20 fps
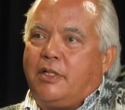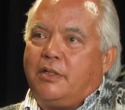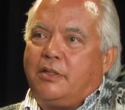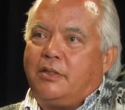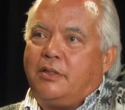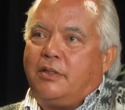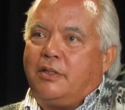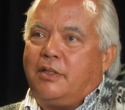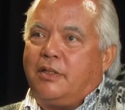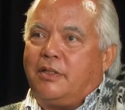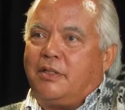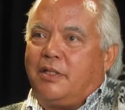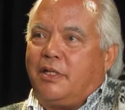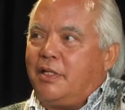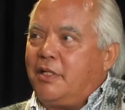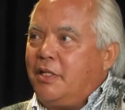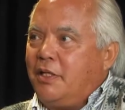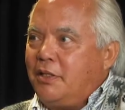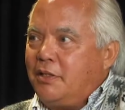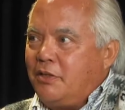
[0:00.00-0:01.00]
And
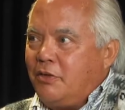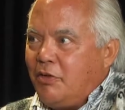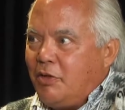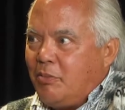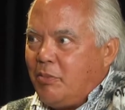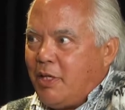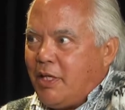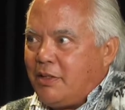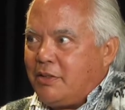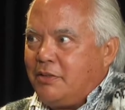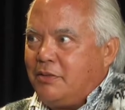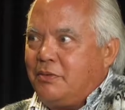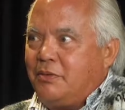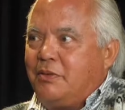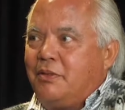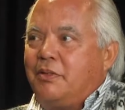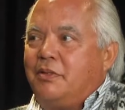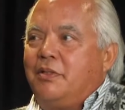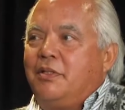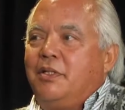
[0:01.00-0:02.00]
again, going back
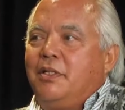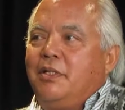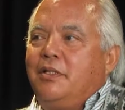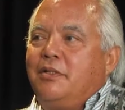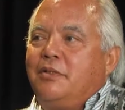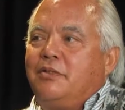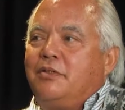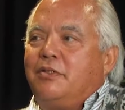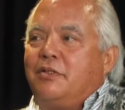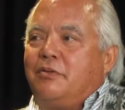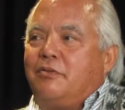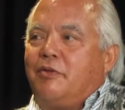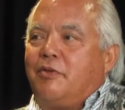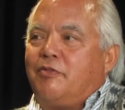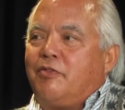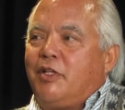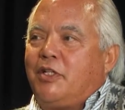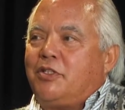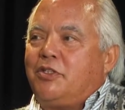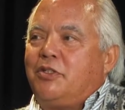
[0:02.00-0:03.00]
to the
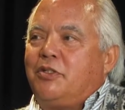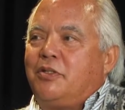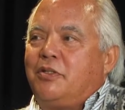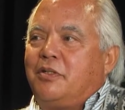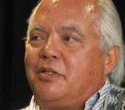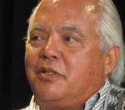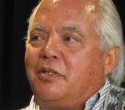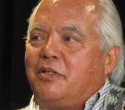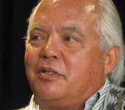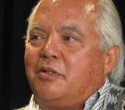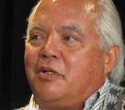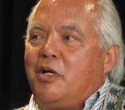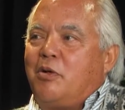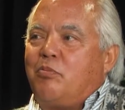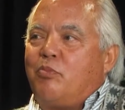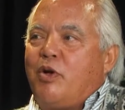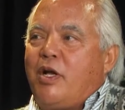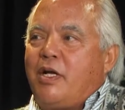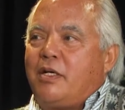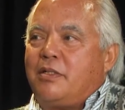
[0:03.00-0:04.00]
reflection
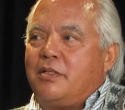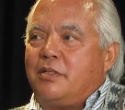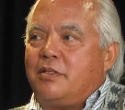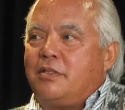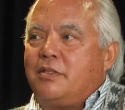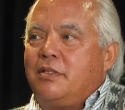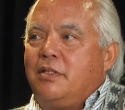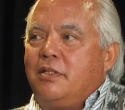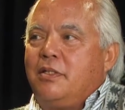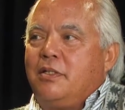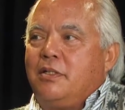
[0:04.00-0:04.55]
on practice,